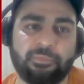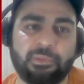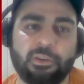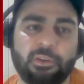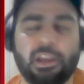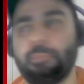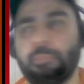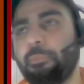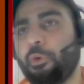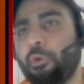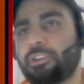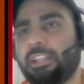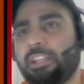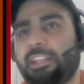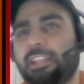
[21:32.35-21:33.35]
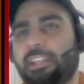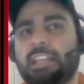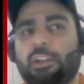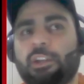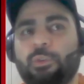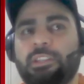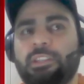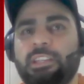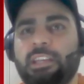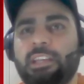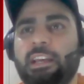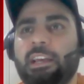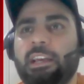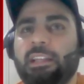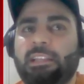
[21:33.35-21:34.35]
Okay, most of the things that you will see,
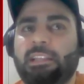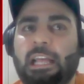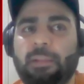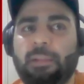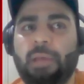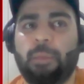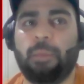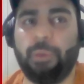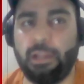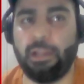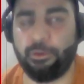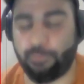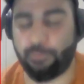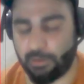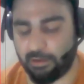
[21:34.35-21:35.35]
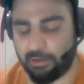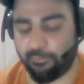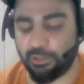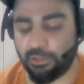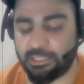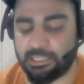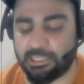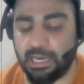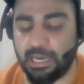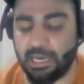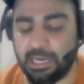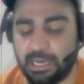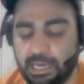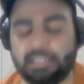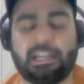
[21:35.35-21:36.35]
they'll be appealing once they are
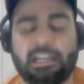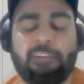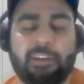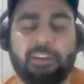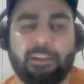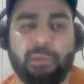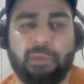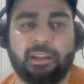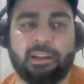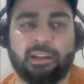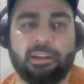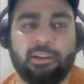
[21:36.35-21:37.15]
written in the graphical manner.